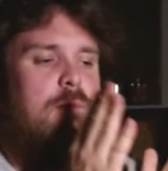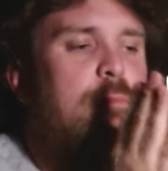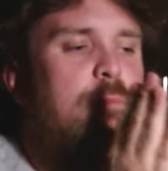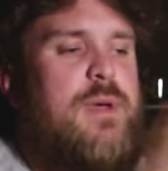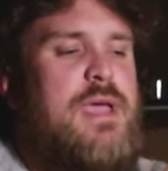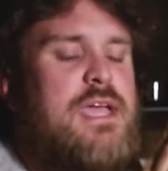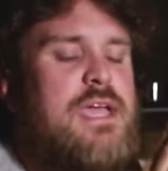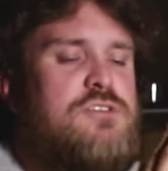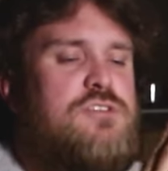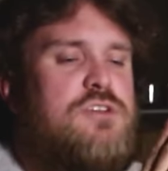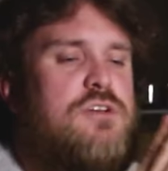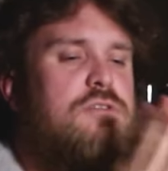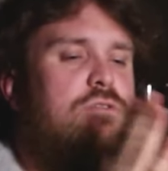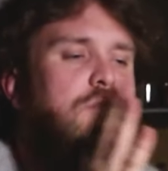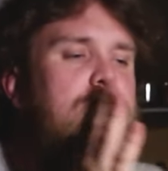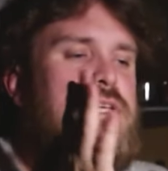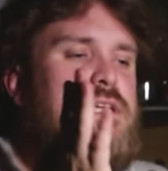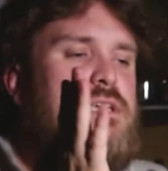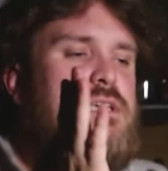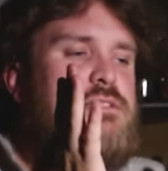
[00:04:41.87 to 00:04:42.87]

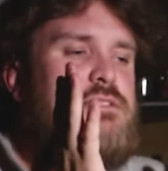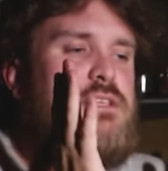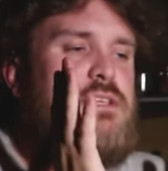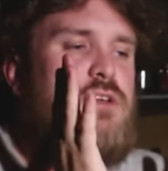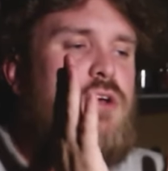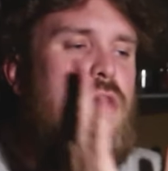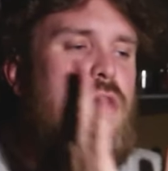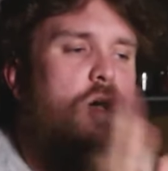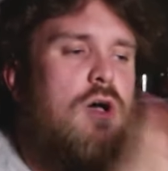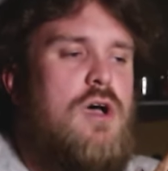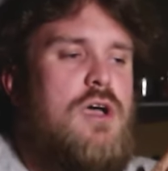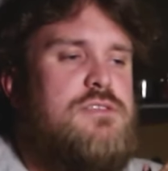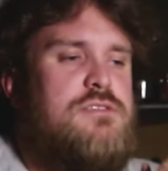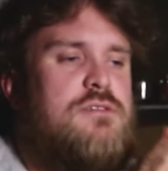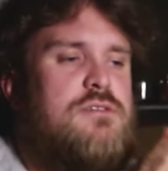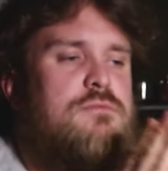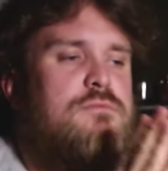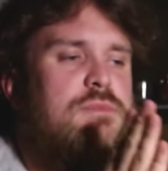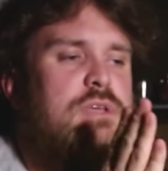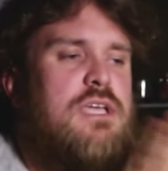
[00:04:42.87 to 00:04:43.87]
Banjo is an
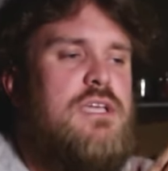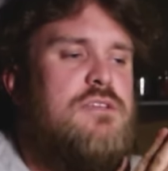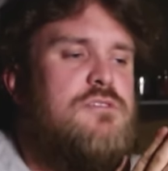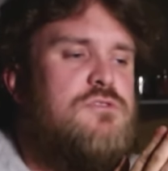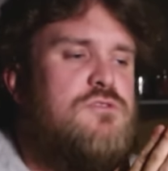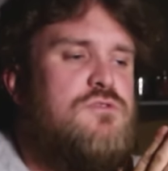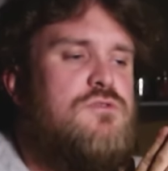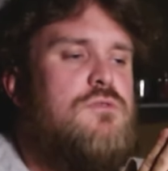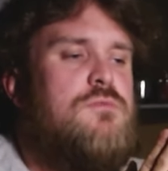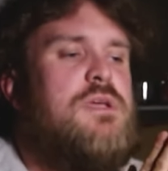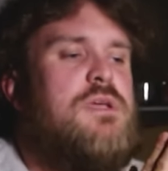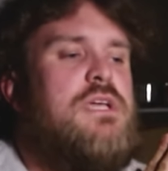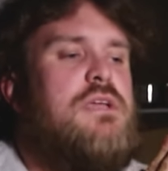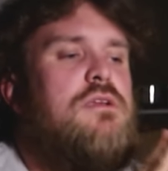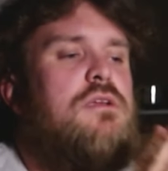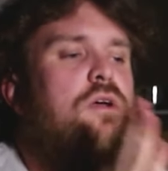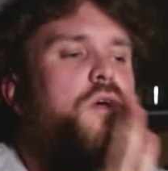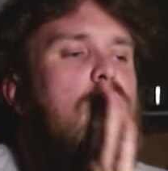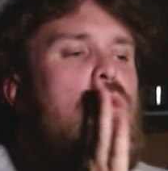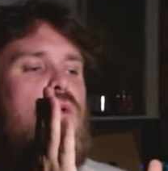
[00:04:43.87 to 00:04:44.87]
awesome
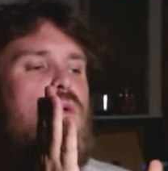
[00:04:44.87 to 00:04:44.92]
instrument.